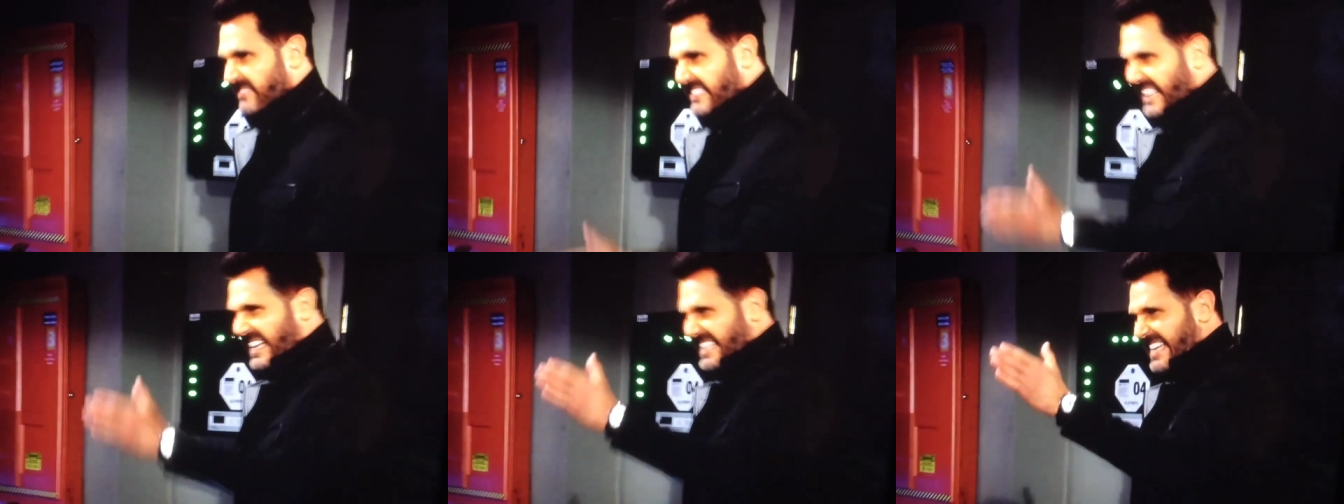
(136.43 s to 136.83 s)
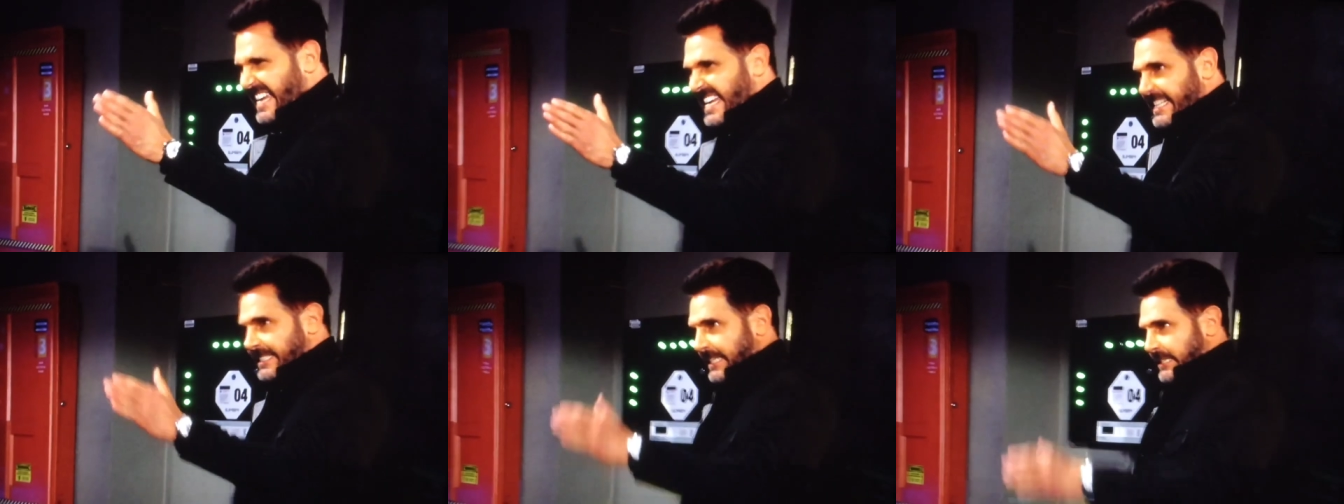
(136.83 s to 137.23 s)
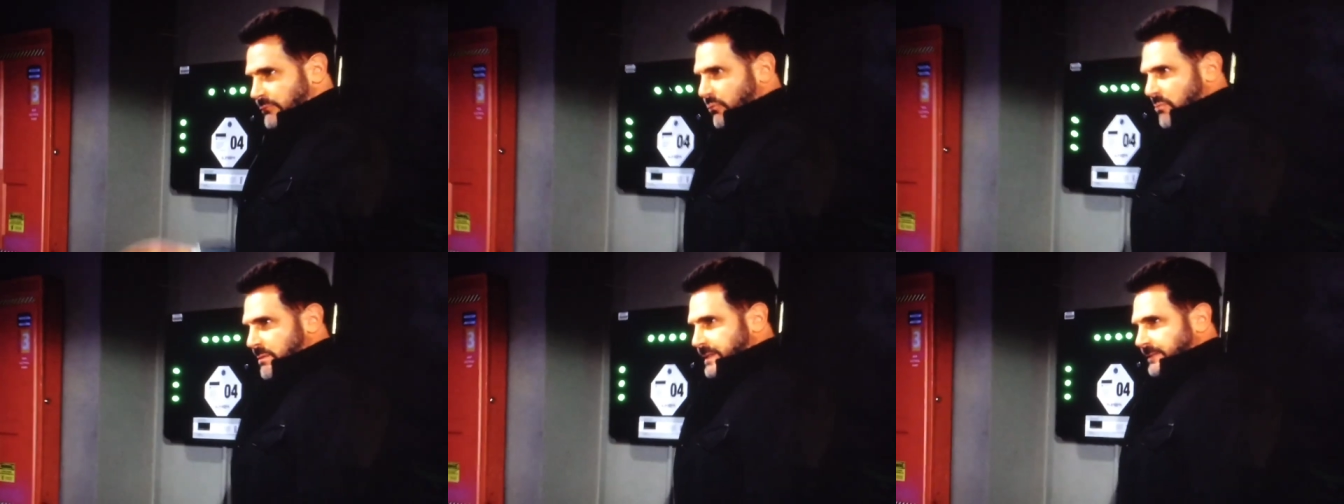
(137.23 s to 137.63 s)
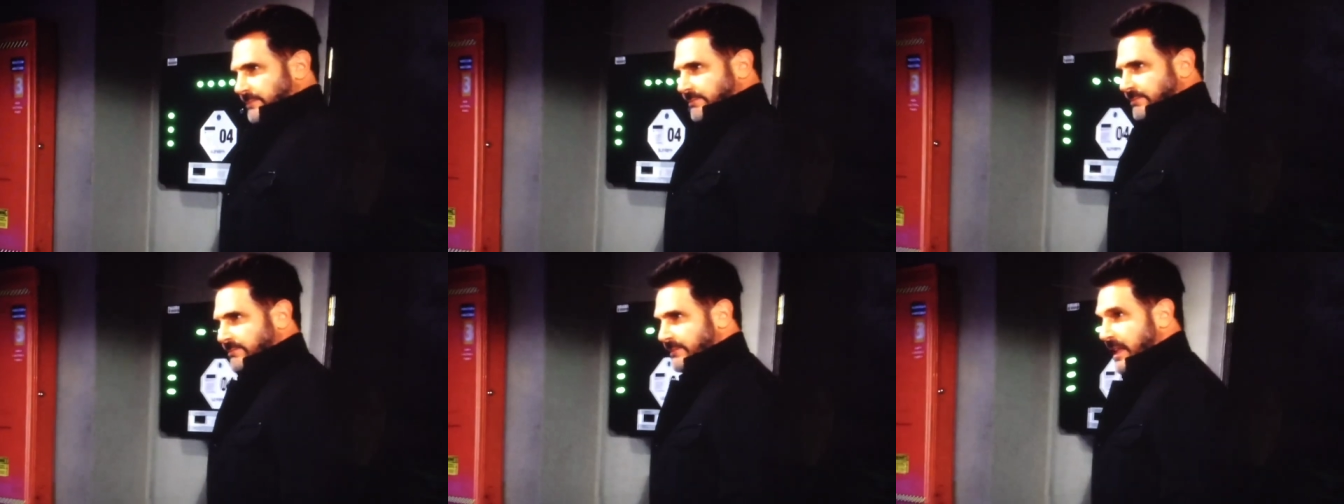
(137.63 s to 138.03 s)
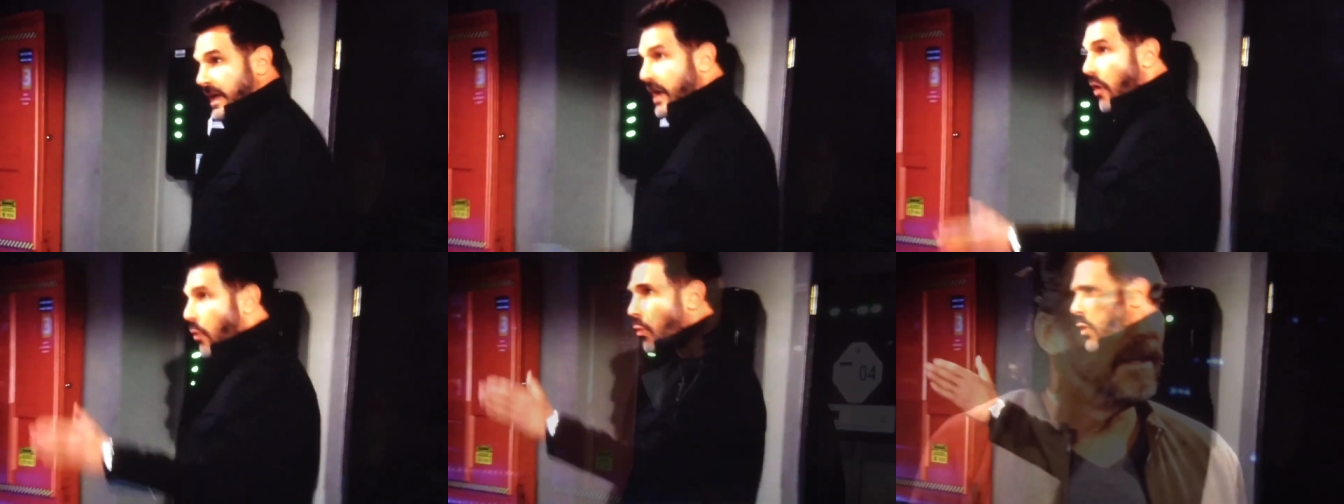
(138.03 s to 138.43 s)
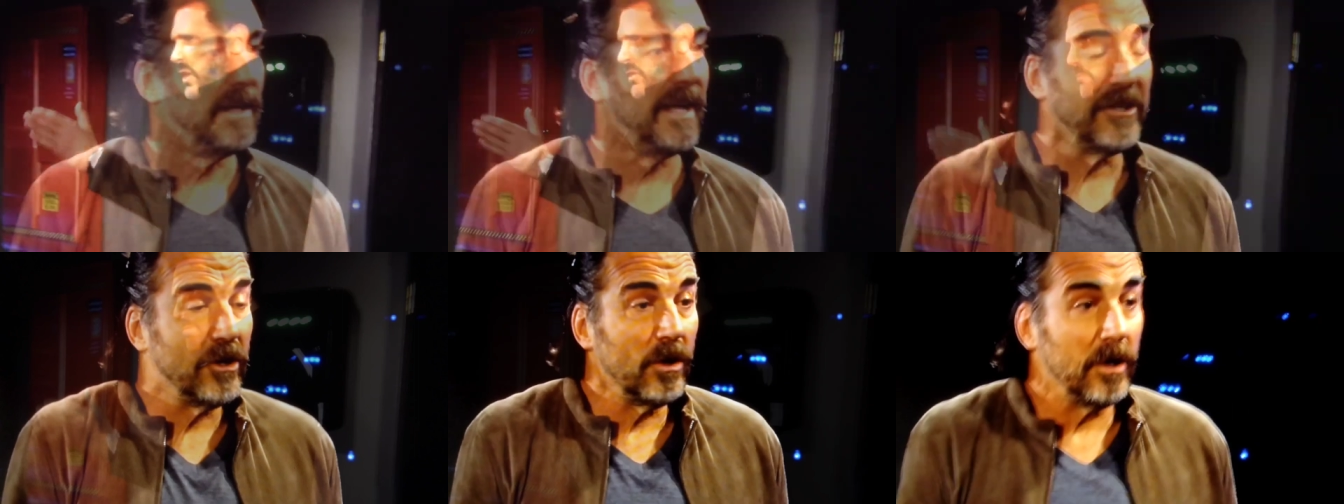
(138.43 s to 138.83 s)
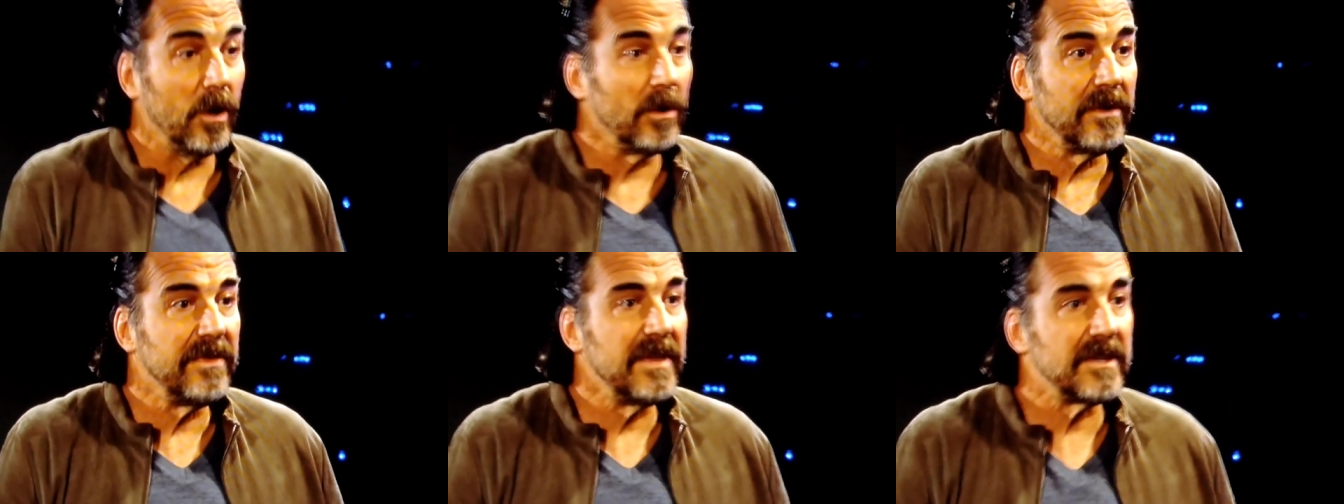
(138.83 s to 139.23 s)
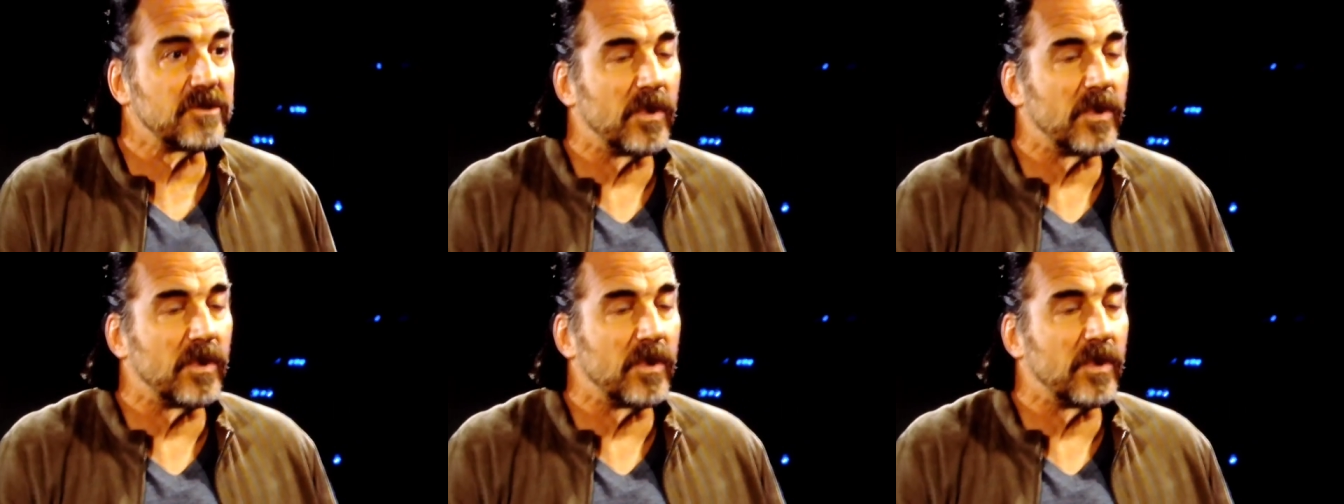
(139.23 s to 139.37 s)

I hate that one. With a passion.